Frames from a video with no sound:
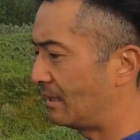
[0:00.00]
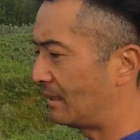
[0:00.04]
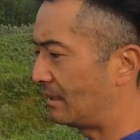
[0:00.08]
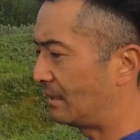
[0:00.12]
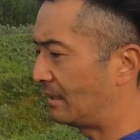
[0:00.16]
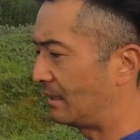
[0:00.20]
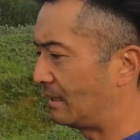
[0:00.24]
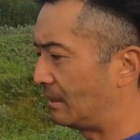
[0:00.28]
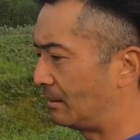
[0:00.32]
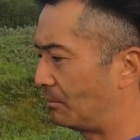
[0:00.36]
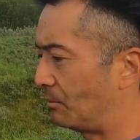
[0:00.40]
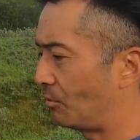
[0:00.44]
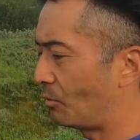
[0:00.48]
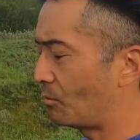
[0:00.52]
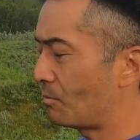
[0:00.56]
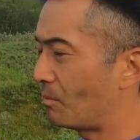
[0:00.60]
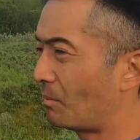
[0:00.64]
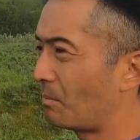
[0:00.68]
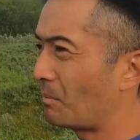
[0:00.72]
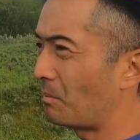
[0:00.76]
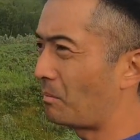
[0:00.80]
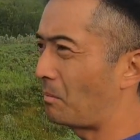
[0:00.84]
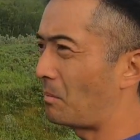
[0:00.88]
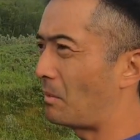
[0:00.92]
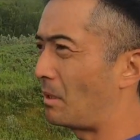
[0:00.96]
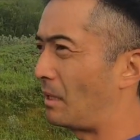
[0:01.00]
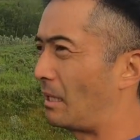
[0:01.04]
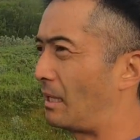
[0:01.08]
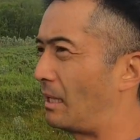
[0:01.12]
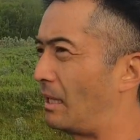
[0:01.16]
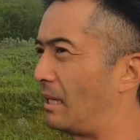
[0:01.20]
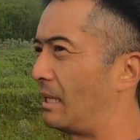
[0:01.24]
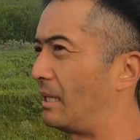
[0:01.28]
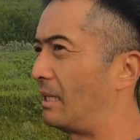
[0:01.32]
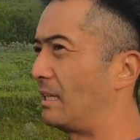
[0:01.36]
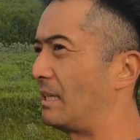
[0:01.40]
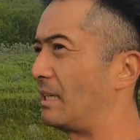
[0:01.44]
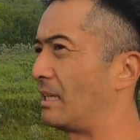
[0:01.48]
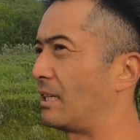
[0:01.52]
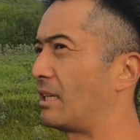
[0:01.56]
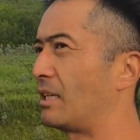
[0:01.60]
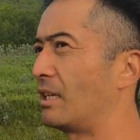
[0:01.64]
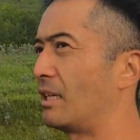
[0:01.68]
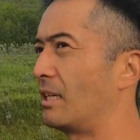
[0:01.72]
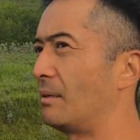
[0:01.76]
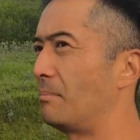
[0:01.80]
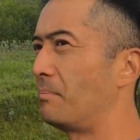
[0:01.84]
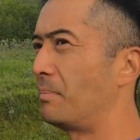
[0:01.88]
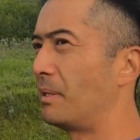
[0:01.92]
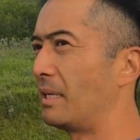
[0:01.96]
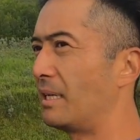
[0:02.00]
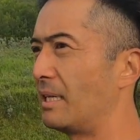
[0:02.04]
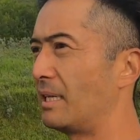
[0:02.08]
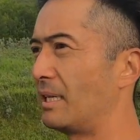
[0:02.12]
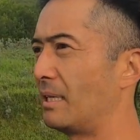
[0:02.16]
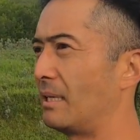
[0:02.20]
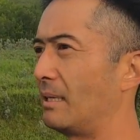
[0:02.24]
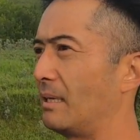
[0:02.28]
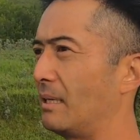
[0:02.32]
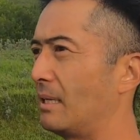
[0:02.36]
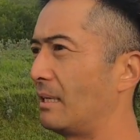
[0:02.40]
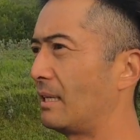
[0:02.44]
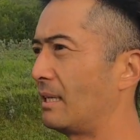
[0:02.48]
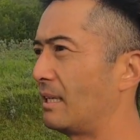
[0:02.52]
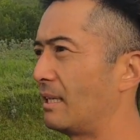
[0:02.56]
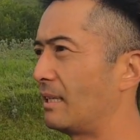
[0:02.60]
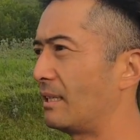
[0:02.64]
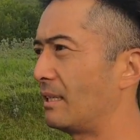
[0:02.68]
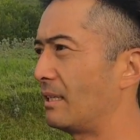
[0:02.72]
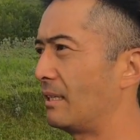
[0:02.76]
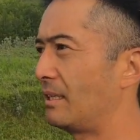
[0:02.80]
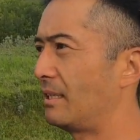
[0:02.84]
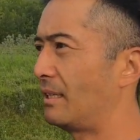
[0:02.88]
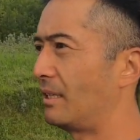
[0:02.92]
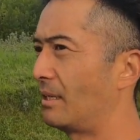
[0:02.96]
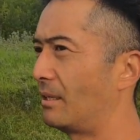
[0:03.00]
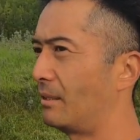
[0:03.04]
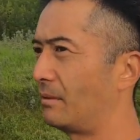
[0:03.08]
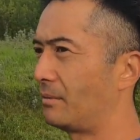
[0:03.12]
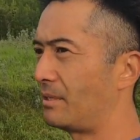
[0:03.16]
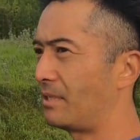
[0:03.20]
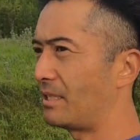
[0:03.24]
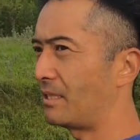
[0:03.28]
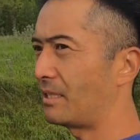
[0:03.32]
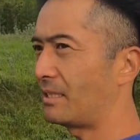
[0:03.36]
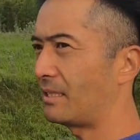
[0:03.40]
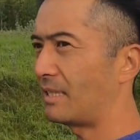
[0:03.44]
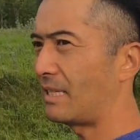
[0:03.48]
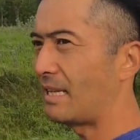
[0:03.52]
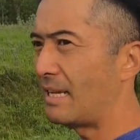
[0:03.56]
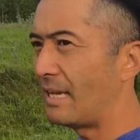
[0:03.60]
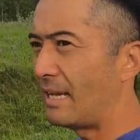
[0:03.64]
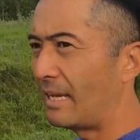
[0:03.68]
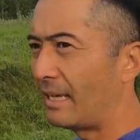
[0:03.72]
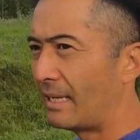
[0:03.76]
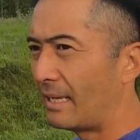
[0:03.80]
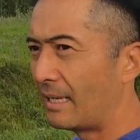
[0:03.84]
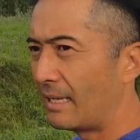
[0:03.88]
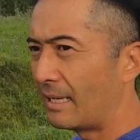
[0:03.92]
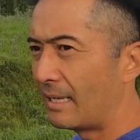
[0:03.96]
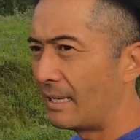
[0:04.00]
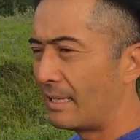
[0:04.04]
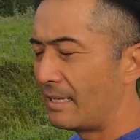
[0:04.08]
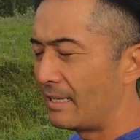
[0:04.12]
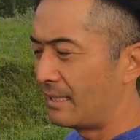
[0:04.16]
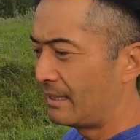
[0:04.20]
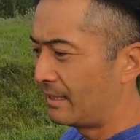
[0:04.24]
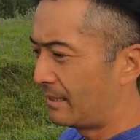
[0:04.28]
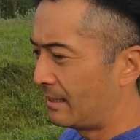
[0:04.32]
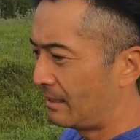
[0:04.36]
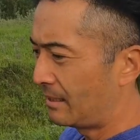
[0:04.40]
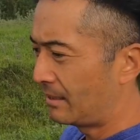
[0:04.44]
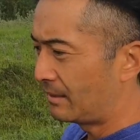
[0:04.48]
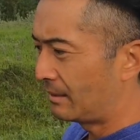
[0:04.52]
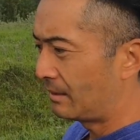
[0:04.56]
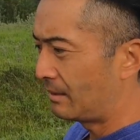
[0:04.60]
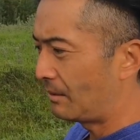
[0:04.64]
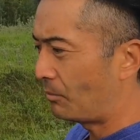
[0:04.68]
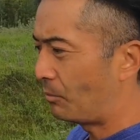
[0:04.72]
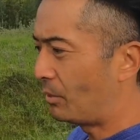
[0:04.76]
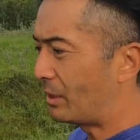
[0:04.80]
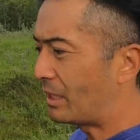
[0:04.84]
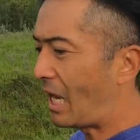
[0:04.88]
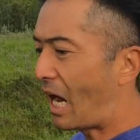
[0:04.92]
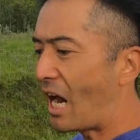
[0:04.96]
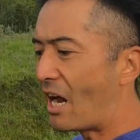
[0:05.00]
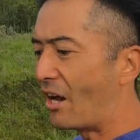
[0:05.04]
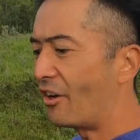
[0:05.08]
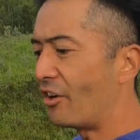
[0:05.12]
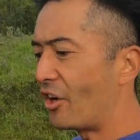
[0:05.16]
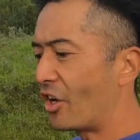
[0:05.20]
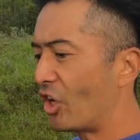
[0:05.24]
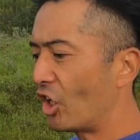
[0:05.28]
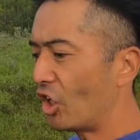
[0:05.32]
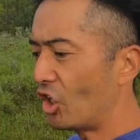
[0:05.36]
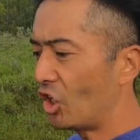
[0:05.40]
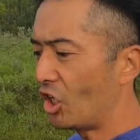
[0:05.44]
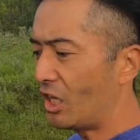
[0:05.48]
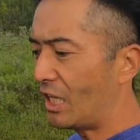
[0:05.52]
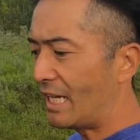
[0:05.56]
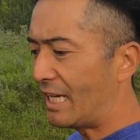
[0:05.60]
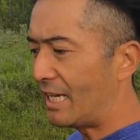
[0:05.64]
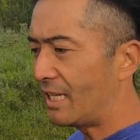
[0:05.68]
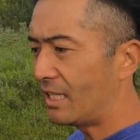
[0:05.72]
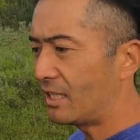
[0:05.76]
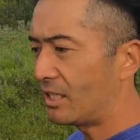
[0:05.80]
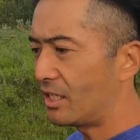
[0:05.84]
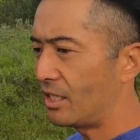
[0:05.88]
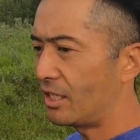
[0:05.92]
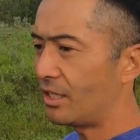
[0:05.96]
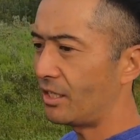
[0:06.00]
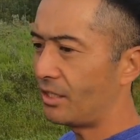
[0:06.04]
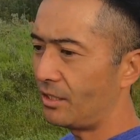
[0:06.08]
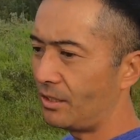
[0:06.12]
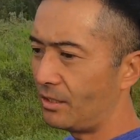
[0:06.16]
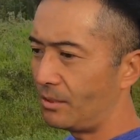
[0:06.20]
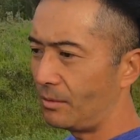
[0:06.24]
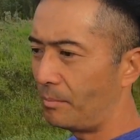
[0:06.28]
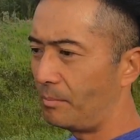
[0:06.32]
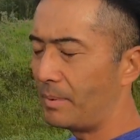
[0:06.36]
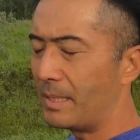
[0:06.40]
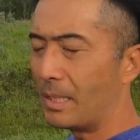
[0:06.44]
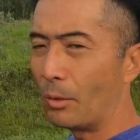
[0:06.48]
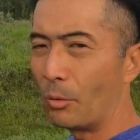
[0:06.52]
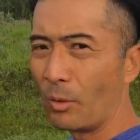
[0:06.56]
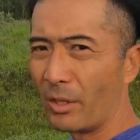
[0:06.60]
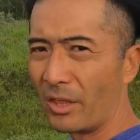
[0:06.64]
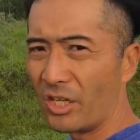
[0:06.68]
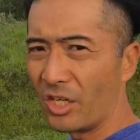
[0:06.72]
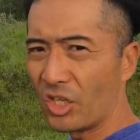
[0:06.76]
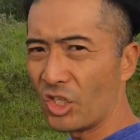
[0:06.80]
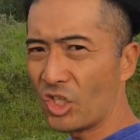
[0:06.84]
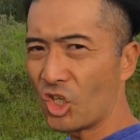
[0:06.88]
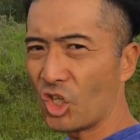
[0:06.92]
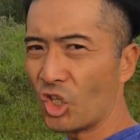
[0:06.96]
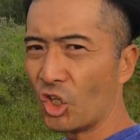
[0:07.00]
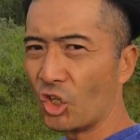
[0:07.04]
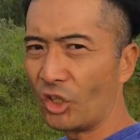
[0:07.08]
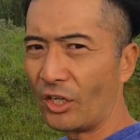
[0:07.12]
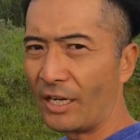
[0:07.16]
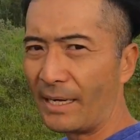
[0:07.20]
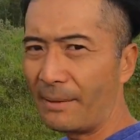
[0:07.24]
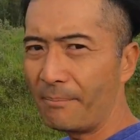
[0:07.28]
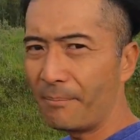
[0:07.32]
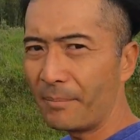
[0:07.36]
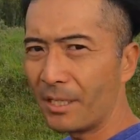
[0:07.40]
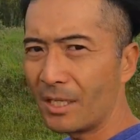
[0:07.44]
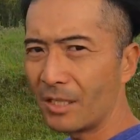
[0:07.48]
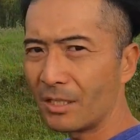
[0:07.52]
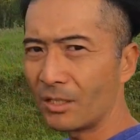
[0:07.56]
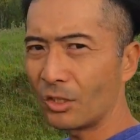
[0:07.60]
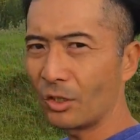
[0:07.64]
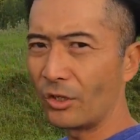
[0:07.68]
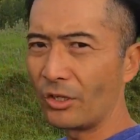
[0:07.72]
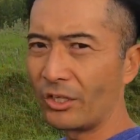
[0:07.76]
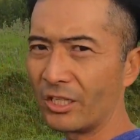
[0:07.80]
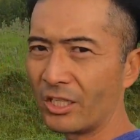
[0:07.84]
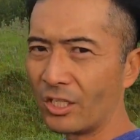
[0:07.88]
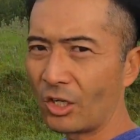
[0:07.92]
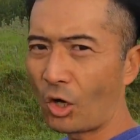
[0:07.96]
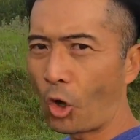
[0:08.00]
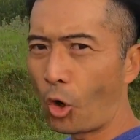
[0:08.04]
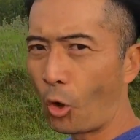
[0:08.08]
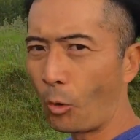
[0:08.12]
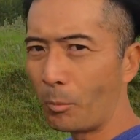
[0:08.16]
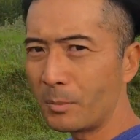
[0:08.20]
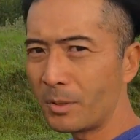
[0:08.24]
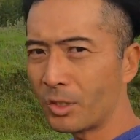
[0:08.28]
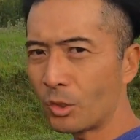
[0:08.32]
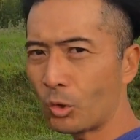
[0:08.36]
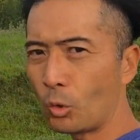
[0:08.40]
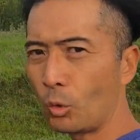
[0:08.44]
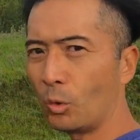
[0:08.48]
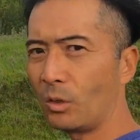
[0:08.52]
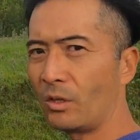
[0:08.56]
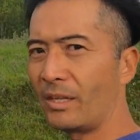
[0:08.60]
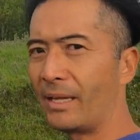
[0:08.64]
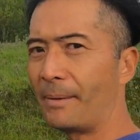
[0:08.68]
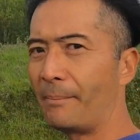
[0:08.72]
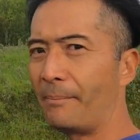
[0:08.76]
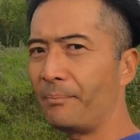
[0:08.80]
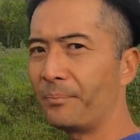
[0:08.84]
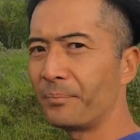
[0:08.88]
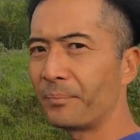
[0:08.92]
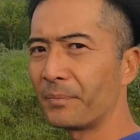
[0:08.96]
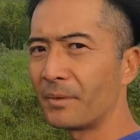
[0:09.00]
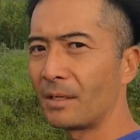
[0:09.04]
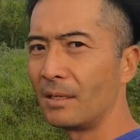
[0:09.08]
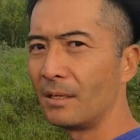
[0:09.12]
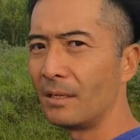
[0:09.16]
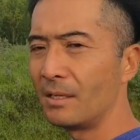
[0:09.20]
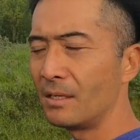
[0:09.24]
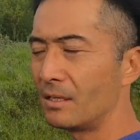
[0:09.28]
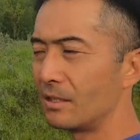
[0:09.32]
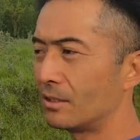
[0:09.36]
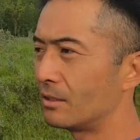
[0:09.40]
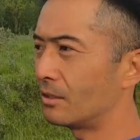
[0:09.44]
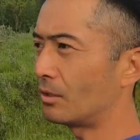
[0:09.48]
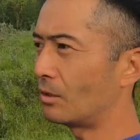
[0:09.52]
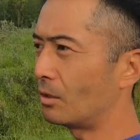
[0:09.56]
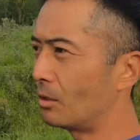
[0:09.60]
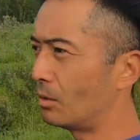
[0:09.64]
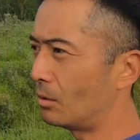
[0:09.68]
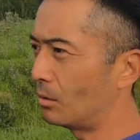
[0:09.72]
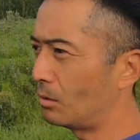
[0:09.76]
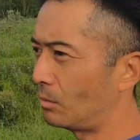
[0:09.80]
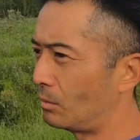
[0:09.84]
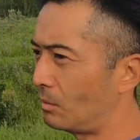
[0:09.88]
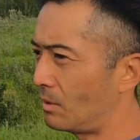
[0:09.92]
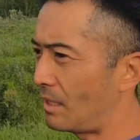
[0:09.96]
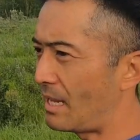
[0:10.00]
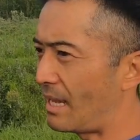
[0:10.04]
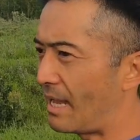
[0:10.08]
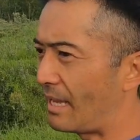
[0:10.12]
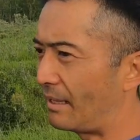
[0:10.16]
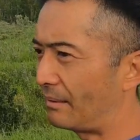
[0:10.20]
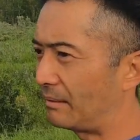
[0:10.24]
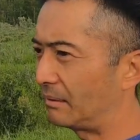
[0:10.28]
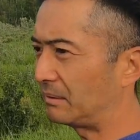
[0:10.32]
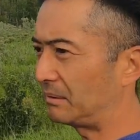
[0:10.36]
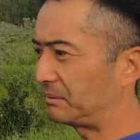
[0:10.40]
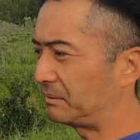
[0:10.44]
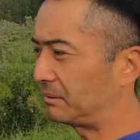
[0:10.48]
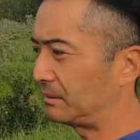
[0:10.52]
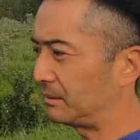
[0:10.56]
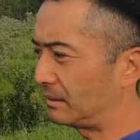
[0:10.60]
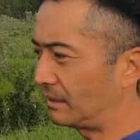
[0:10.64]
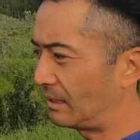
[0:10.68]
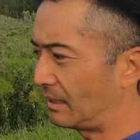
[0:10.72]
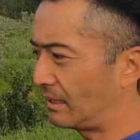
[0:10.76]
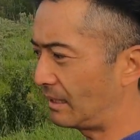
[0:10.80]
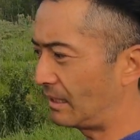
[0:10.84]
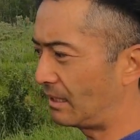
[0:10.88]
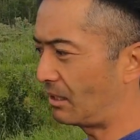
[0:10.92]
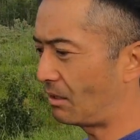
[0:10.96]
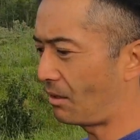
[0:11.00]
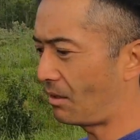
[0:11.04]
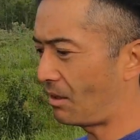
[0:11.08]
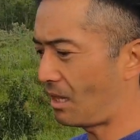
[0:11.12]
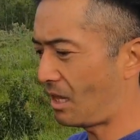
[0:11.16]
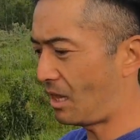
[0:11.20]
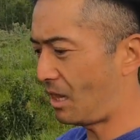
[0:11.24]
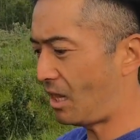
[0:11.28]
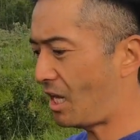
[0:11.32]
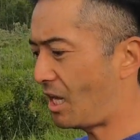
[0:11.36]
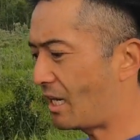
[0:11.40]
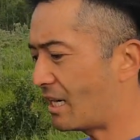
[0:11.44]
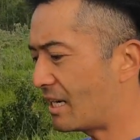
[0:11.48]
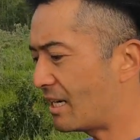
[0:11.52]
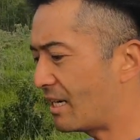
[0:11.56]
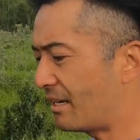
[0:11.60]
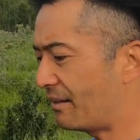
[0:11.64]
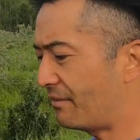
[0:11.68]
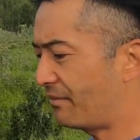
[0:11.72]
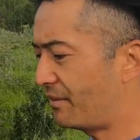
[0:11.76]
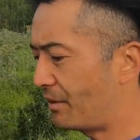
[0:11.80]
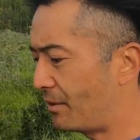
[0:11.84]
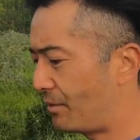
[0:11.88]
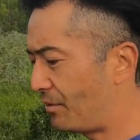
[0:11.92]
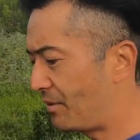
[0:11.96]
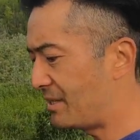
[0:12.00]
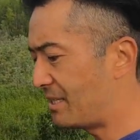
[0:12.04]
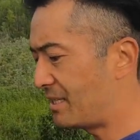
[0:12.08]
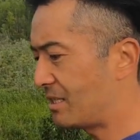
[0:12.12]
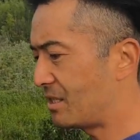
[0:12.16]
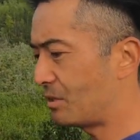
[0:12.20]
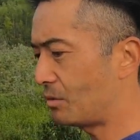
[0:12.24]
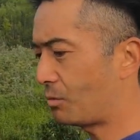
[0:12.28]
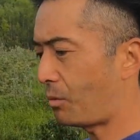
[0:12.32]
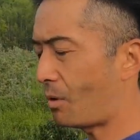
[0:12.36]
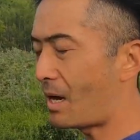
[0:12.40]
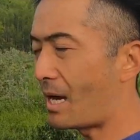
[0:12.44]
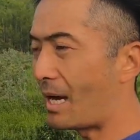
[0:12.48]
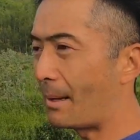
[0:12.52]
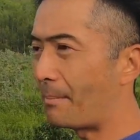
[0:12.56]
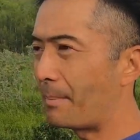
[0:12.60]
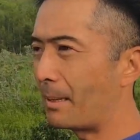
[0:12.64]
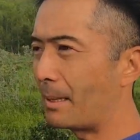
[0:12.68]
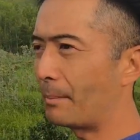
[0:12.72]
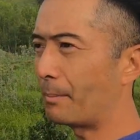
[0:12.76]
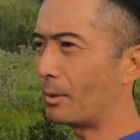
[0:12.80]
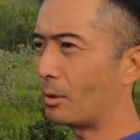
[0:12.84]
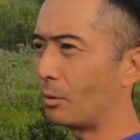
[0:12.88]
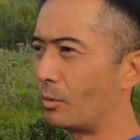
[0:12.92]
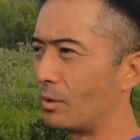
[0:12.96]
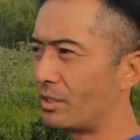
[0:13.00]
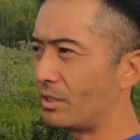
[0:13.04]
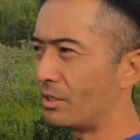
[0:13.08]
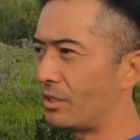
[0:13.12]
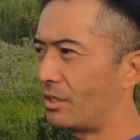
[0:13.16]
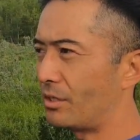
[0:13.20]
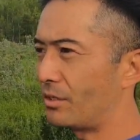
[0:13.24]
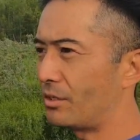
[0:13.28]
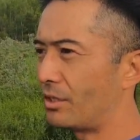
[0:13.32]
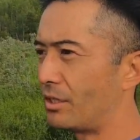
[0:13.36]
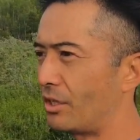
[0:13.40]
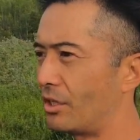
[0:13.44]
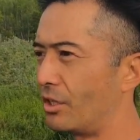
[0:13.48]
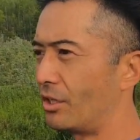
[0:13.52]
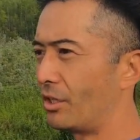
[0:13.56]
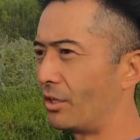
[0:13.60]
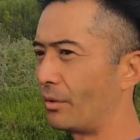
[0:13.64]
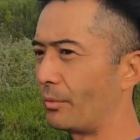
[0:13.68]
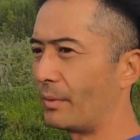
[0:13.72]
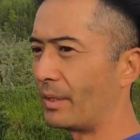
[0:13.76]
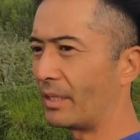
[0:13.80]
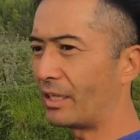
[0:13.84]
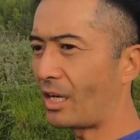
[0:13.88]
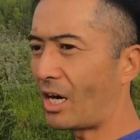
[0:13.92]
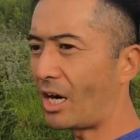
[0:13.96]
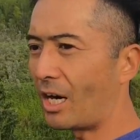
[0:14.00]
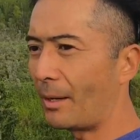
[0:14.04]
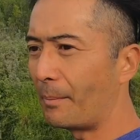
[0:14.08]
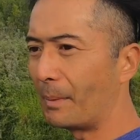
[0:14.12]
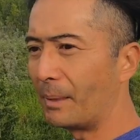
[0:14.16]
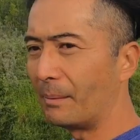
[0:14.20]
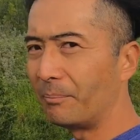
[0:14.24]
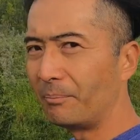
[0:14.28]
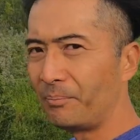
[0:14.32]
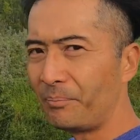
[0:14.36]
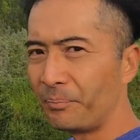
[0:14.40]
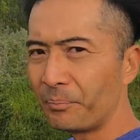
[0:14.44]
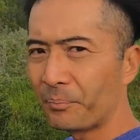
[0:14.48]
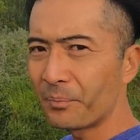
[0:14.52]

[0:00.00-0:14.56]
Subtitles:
And it could be, you know, just retiring early to be with your children so you can homeschool them. So, you know, a lot of different reasons why people would choose early retirement.